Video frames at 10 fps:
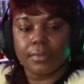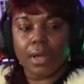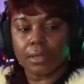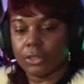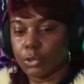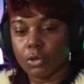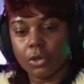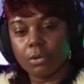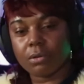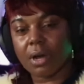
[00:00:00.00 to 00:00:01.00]
Yes, I do.
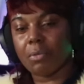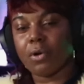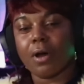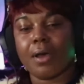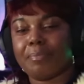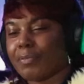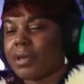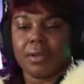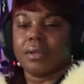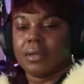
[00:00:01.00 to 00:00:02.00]
Yes, I do. Yes, I do.
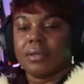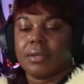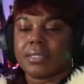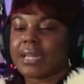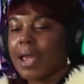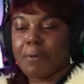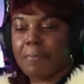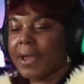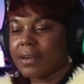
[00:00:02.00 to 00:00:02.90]
Yes, I do. Here we prepared